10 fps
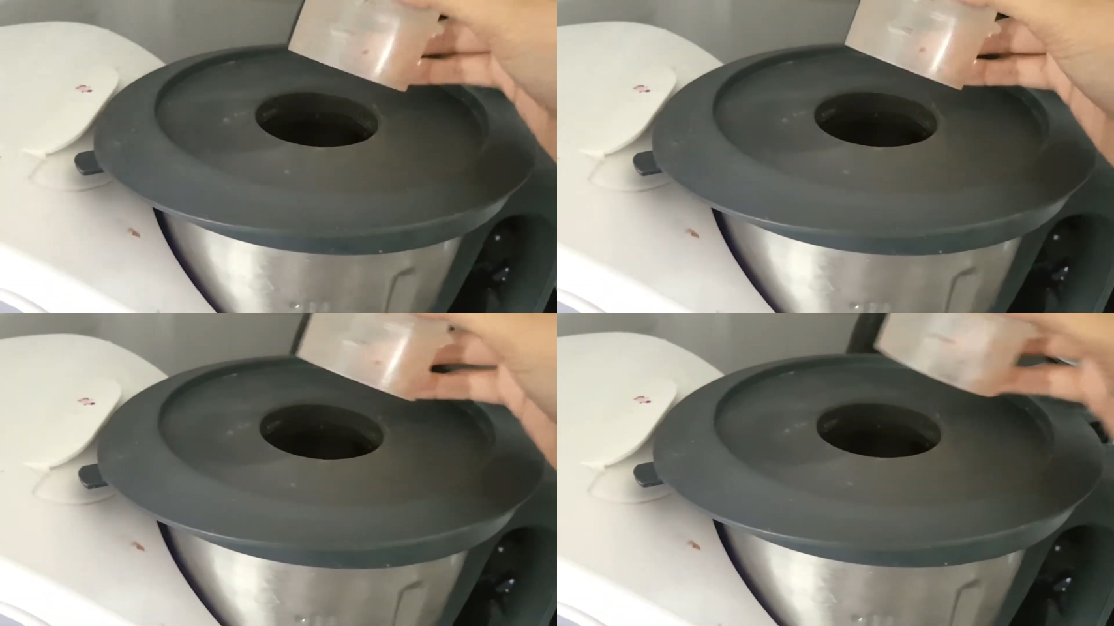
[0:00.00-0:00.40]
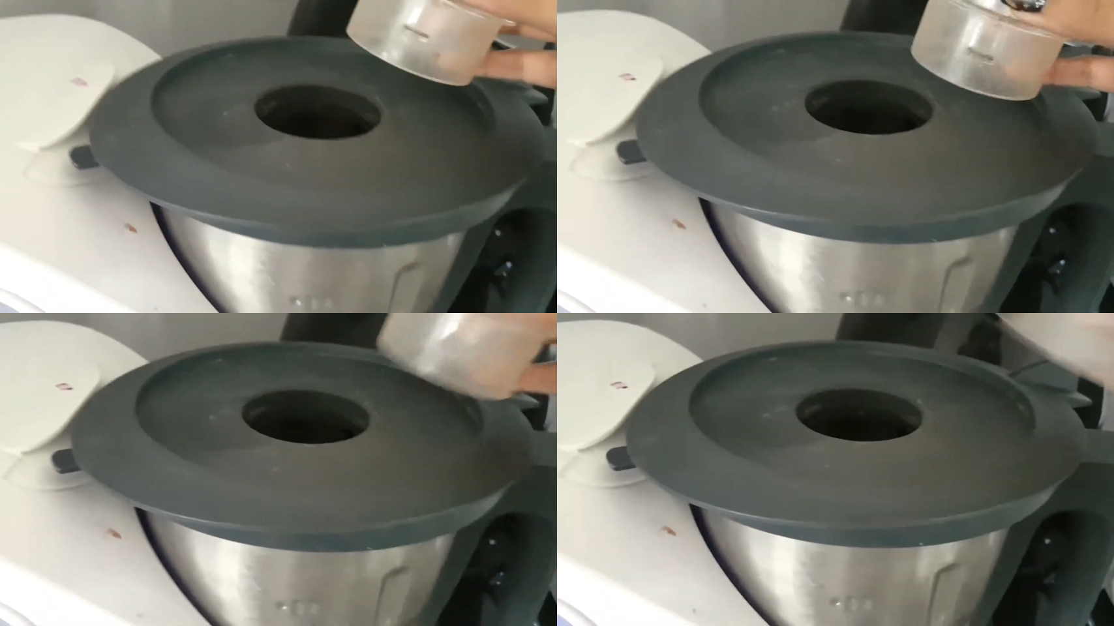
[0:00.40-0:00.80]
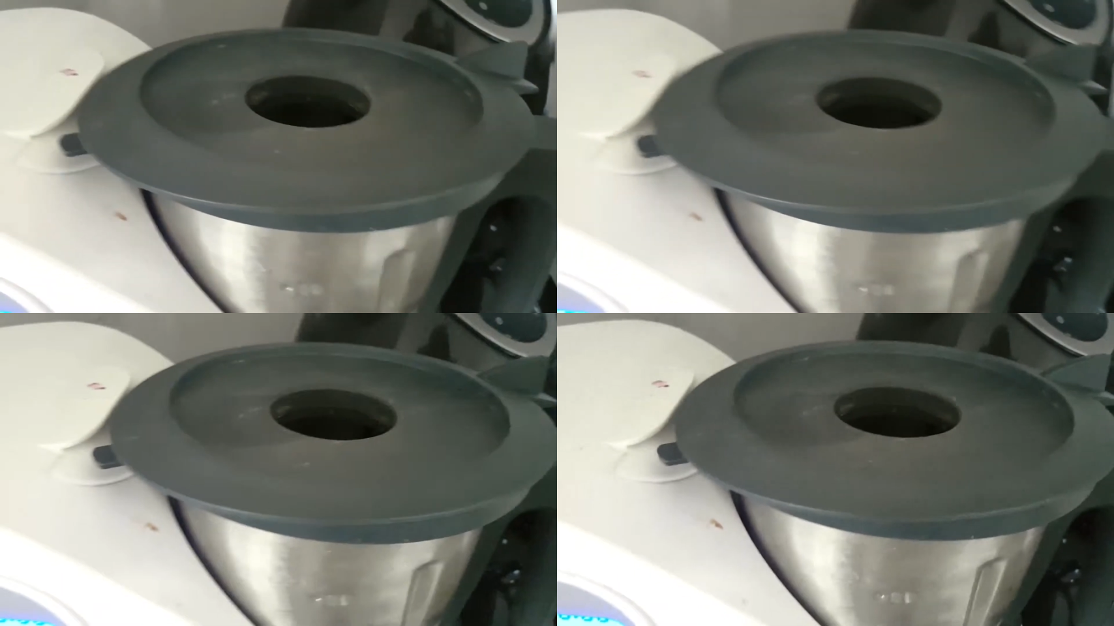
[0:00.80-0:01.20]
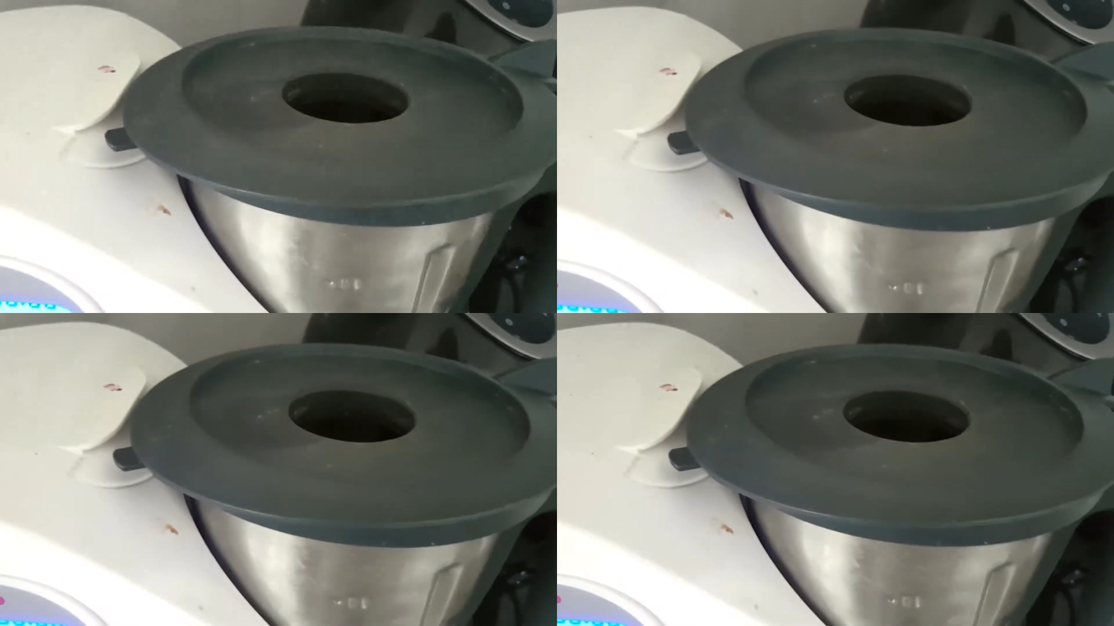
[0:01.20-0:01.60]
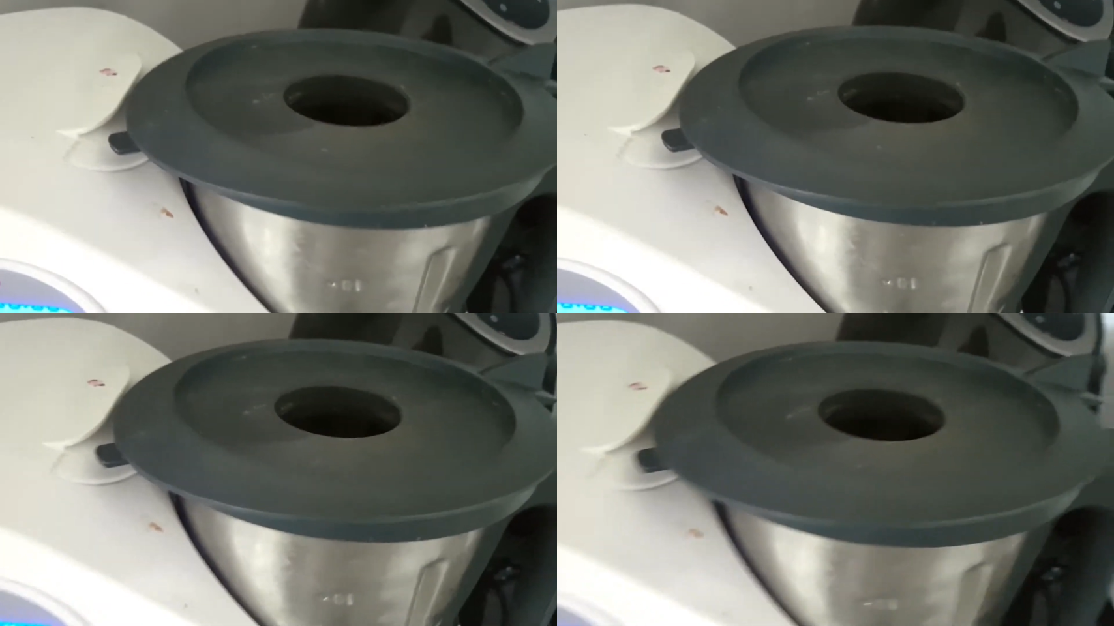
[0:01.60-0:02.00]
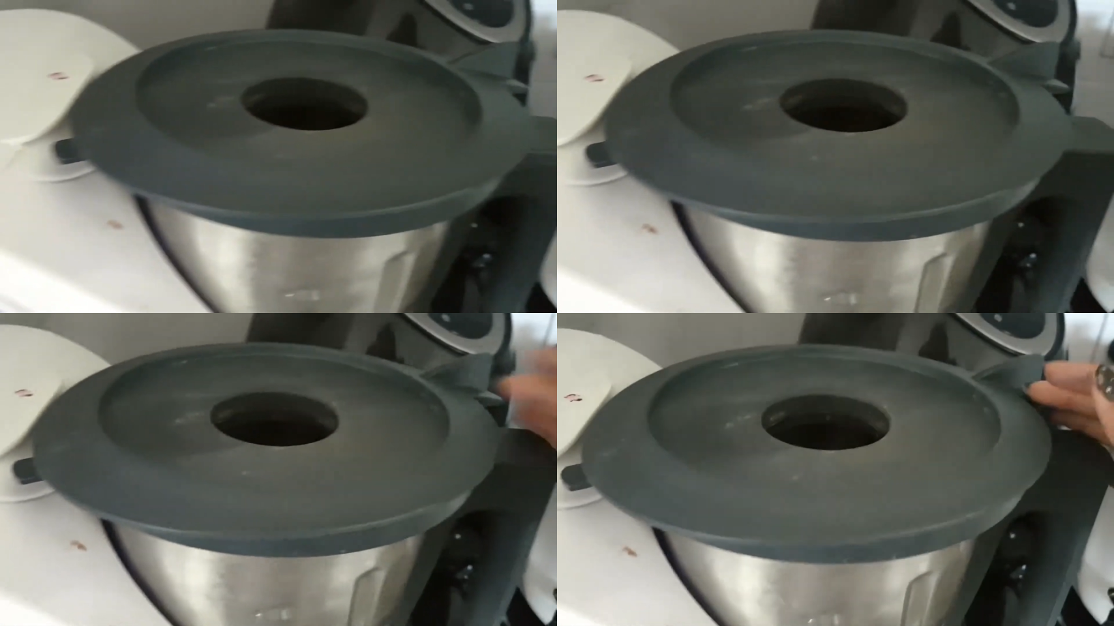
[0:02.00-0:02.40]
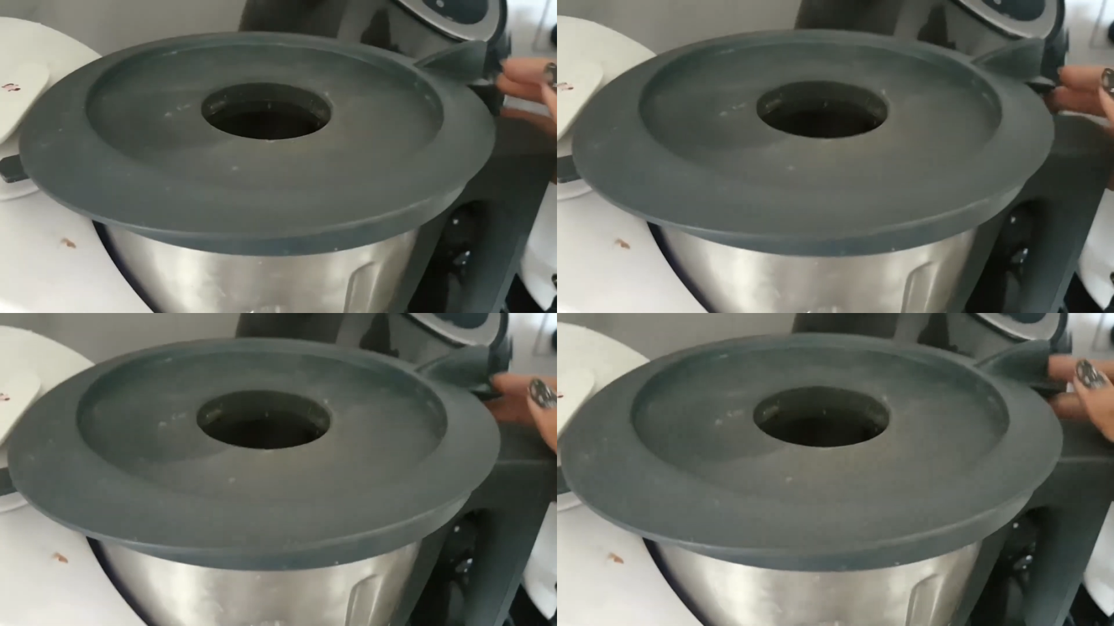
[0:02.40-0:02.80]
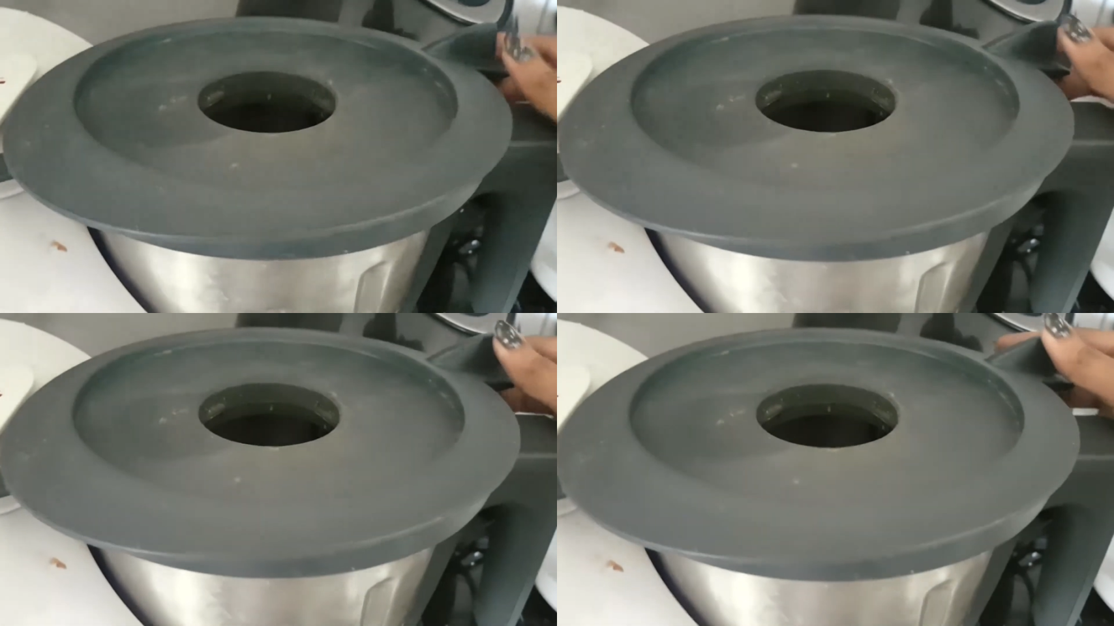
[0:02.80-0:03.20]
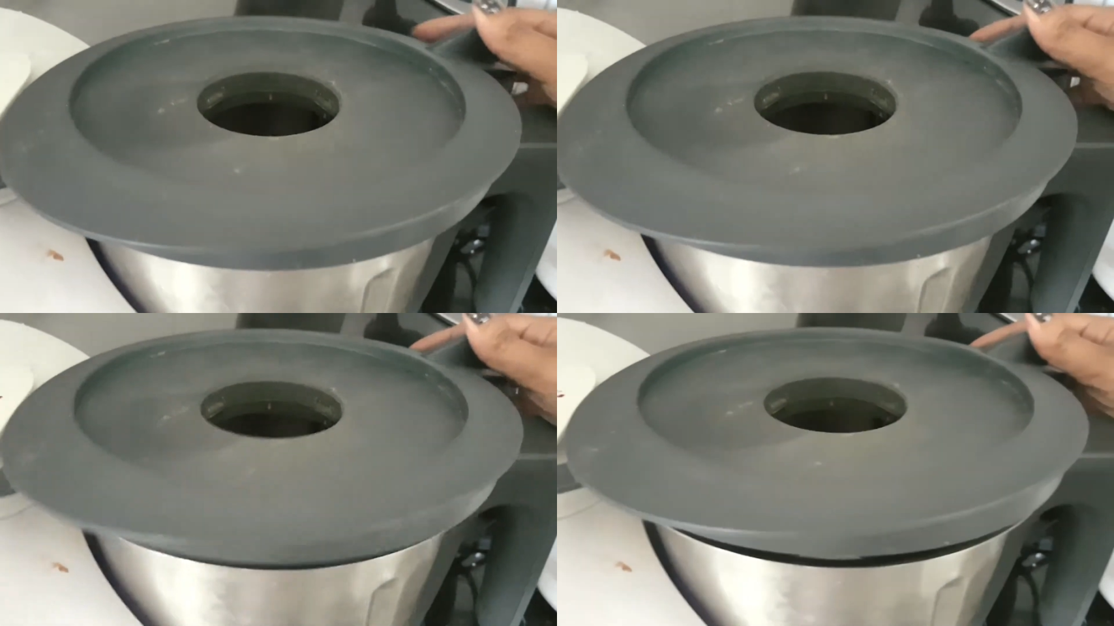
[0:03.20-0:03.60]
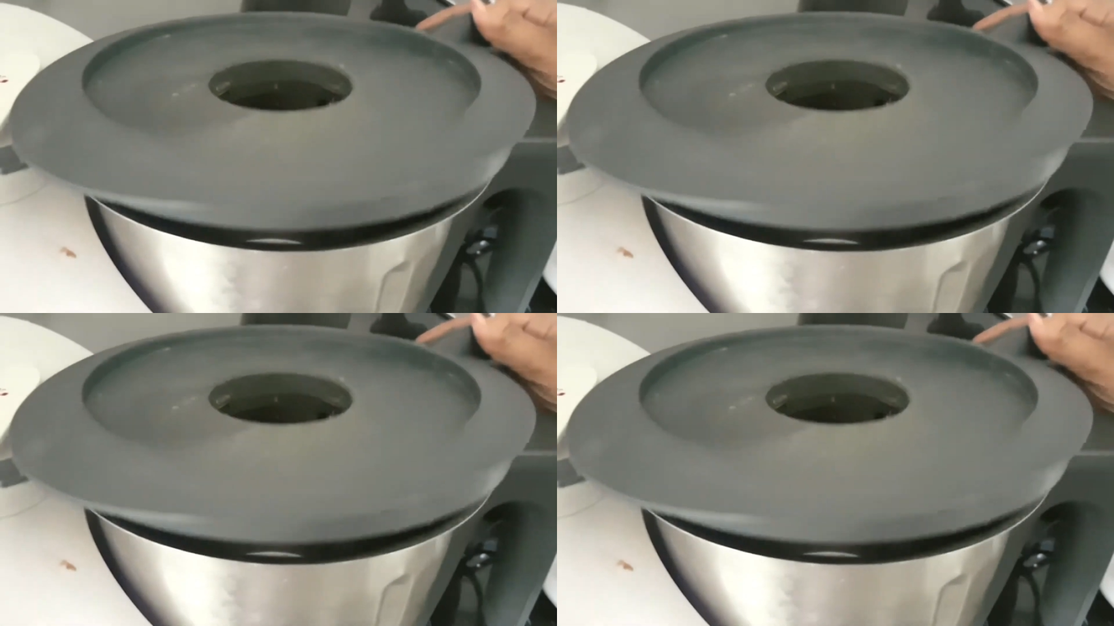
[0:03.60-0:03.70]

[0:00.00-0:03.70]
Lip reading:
No face is visible, so there are no lips to read.